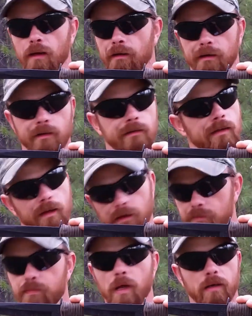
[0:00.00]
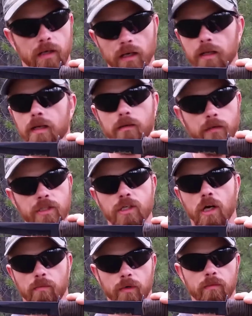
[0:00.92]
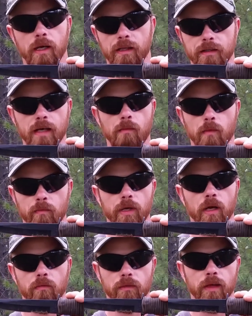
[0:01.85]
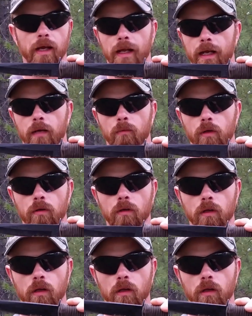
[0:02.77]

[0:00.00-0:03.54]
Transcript: yeah, it's probably going to need resharpened by the time I'm done with that animal.